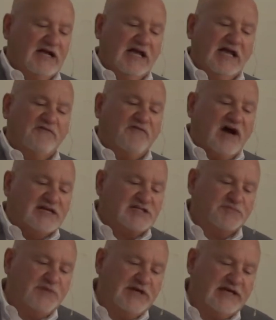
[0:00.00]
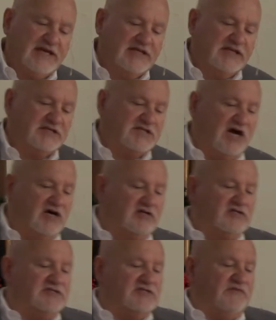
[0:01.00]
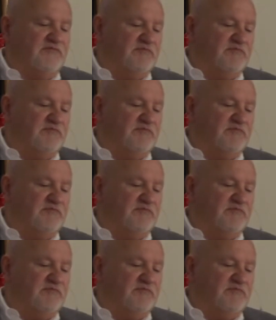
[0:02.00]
If I speak in the tongues of